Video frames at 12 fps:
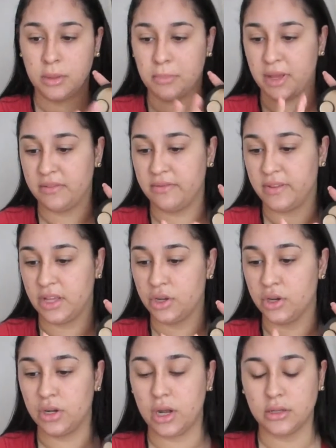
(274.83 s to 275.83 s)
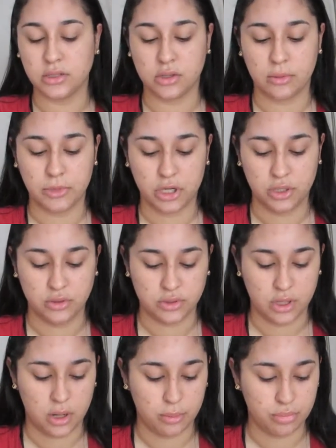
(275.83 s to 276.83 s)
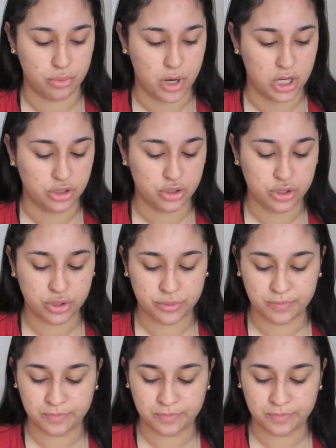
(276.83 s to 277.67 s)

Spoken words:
my finger, so I'm going to use a brush.